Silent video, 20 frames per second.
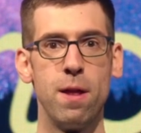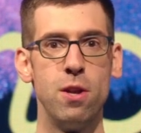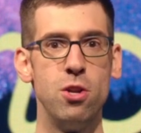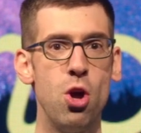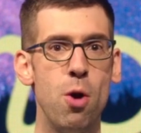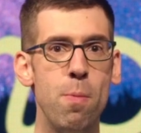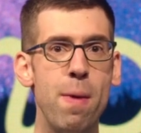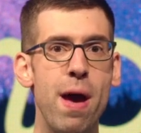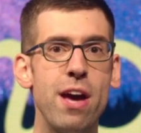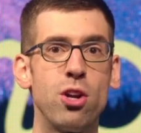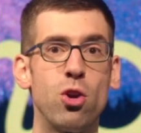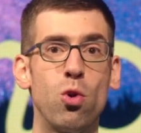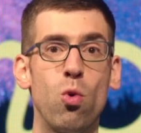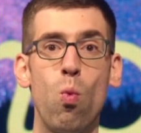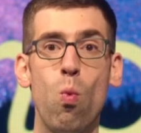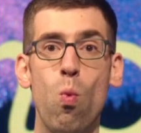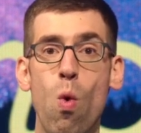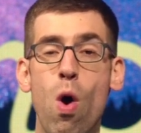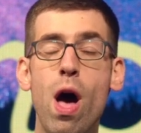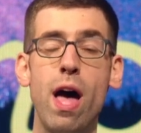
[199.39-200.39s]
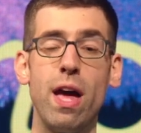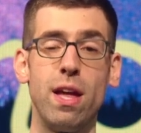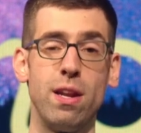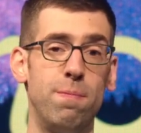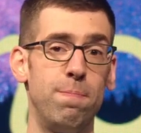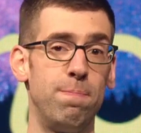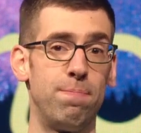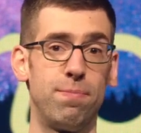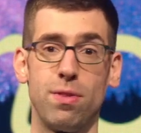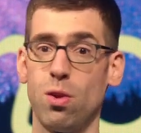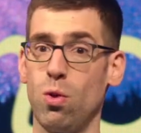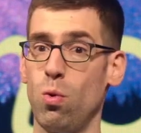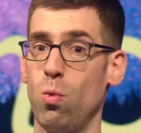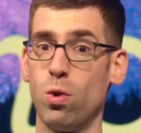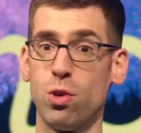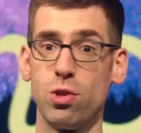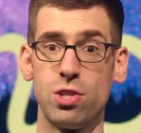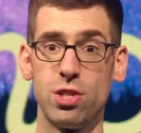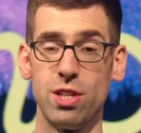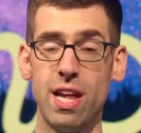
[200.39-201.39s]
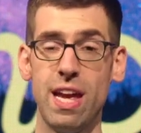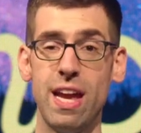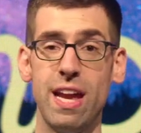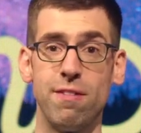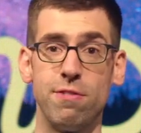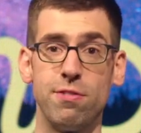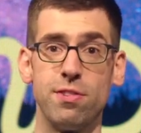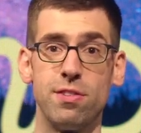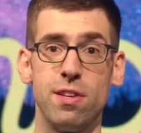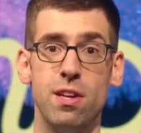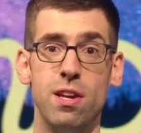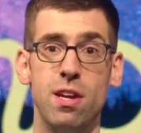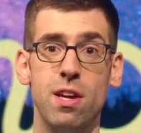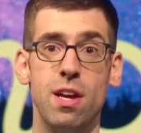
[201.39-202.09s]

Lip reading: No matter what, we're slaves.